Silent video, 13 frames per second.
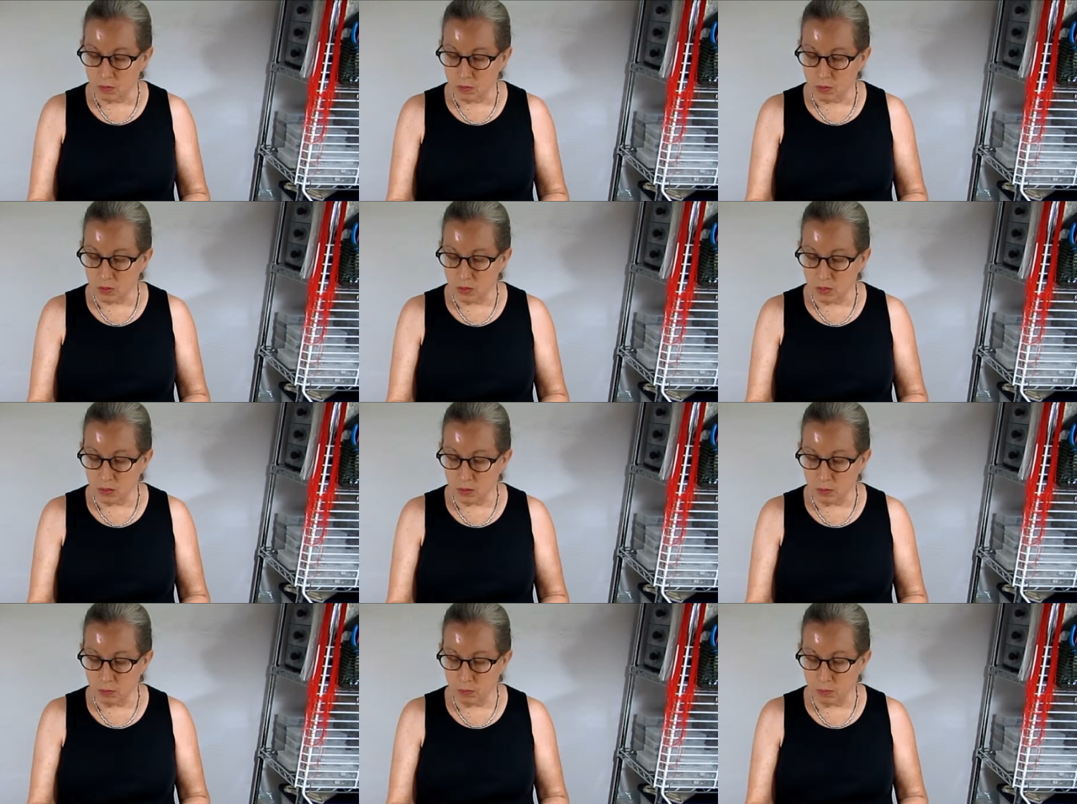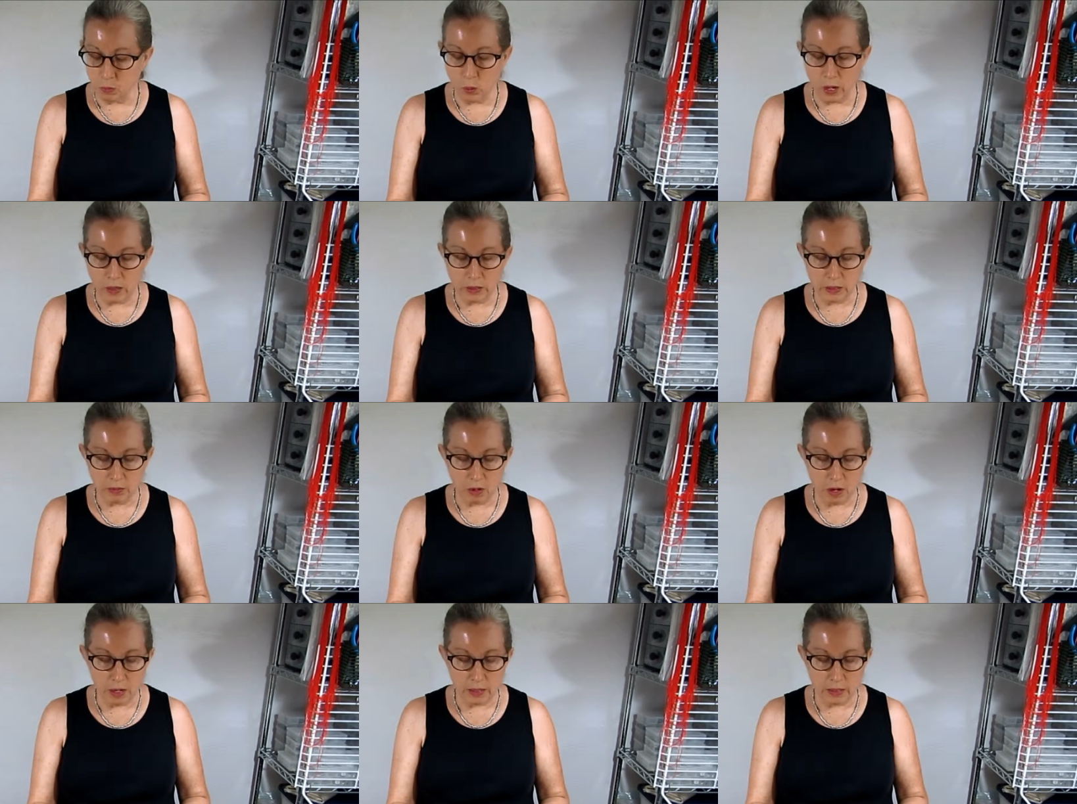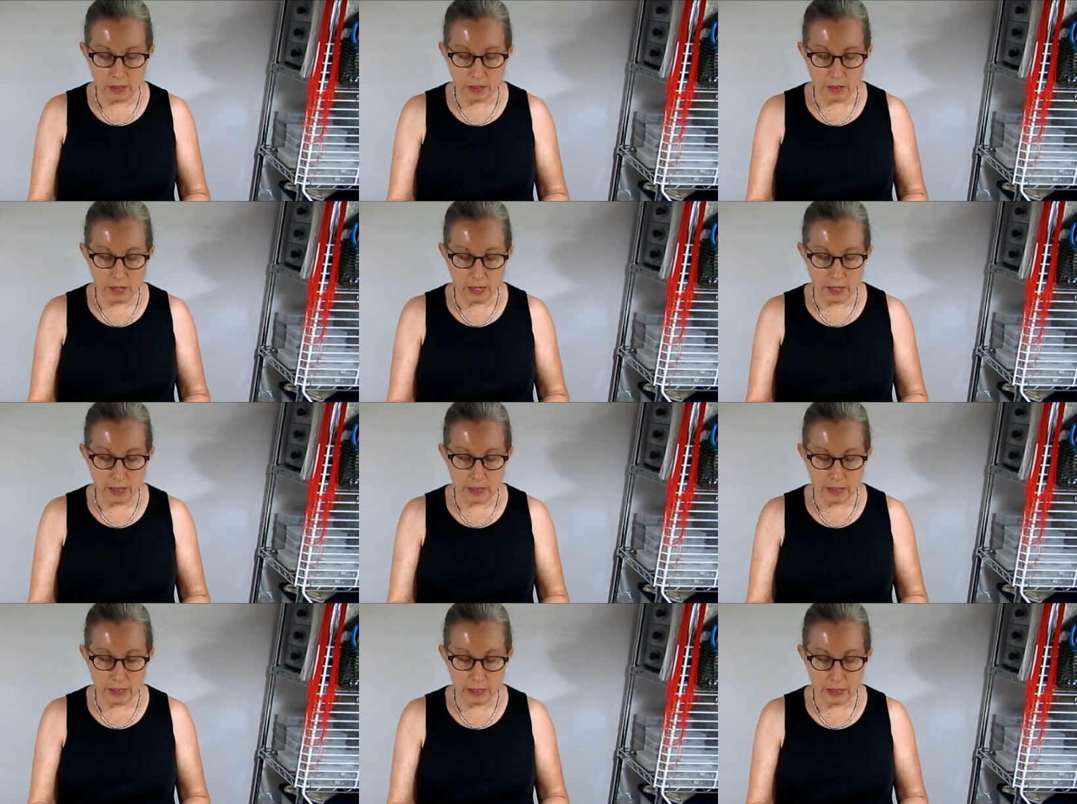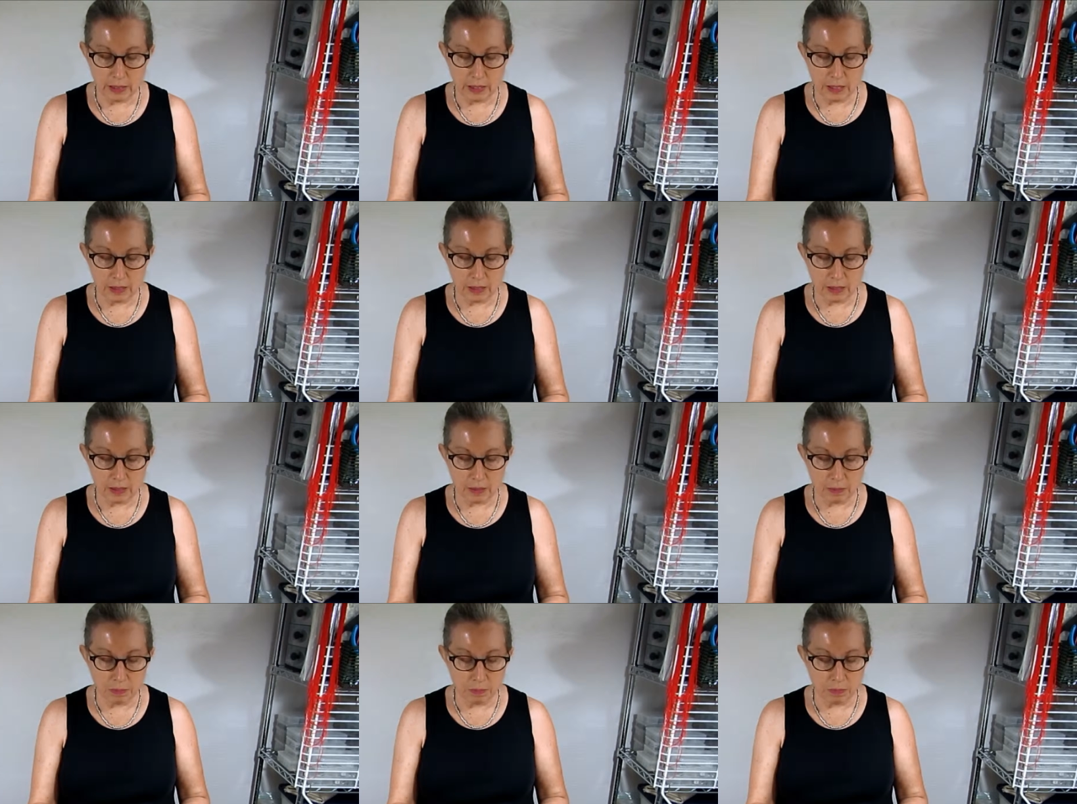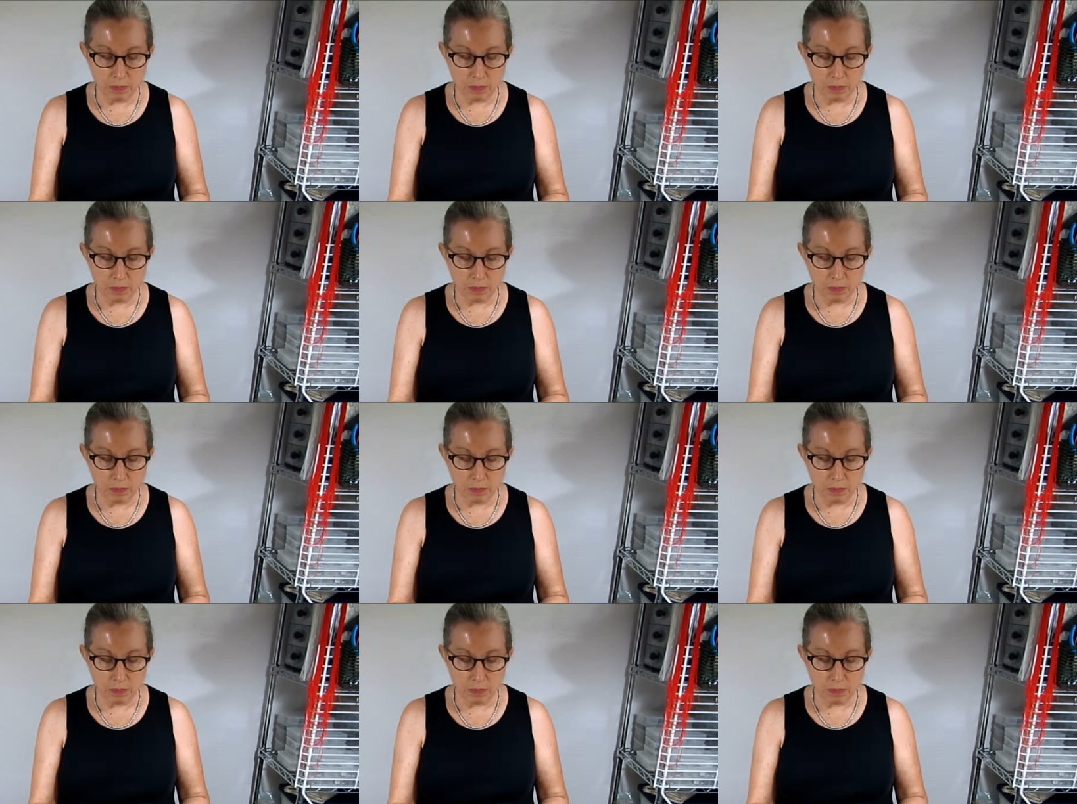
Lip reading: steel welding rod, and that the